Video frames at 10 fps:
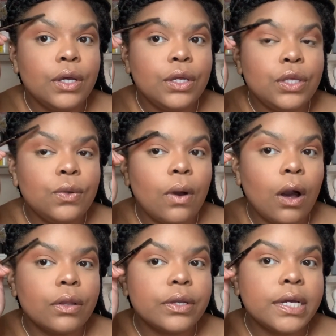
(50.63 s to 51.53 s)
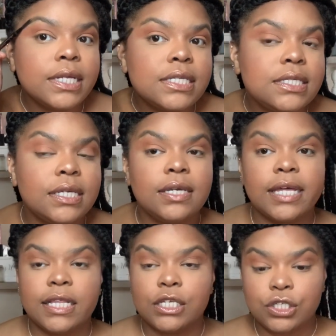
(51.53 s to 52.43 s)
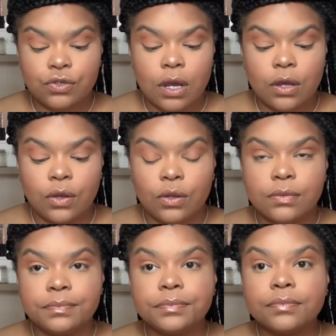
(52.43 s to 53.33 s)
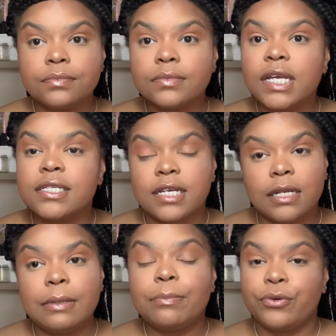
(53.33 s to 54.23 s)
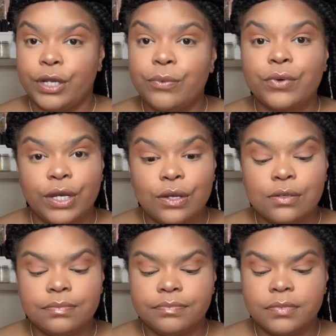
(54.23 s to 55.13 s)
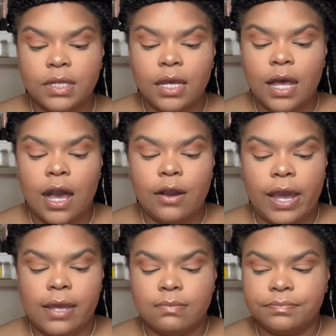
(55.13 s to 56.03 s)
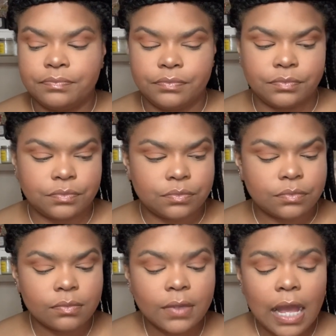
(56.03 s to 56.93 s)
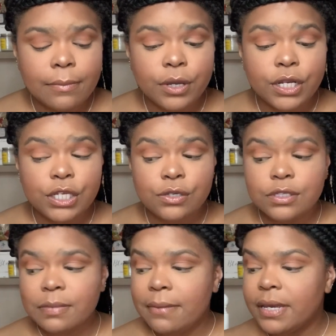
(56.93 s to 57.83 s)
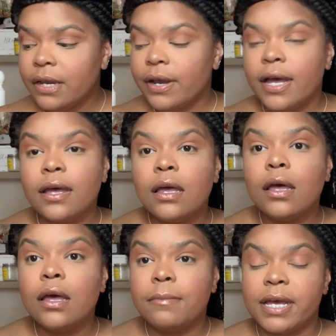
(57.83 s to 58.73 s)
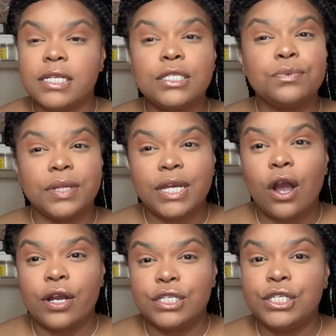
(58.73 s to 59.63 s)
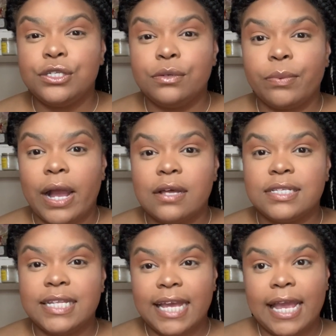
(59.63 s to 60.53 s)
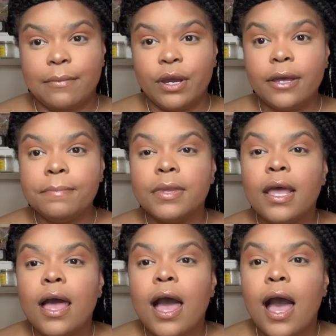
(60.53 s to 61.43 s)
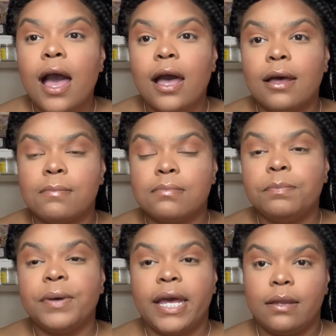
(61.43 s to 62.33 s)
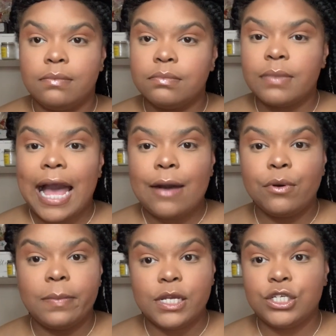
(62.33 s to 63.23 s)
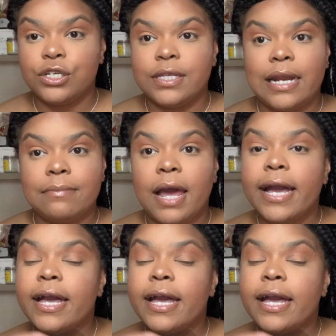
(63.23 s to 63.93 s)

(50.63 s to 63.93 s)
you all are gonna see that the struggle is gonna be pretty real. All right. I'm gonna use my mirror because it's really hard to do brows in the camera, but I will make sure that I'm not